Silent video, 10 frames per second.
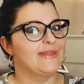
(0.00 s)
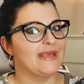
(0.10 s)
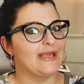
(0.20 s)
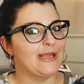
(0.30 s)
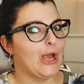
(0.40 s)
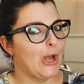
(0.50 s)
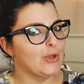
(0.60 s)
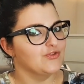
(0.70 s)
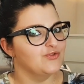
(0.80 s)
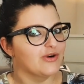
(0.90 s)
the
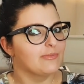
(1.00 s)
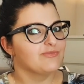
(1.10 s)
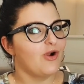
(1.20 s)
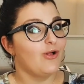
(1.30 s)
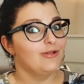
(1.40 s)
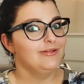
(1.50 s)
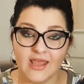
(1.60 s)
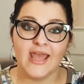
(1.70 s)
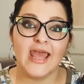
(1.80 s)
drum roll,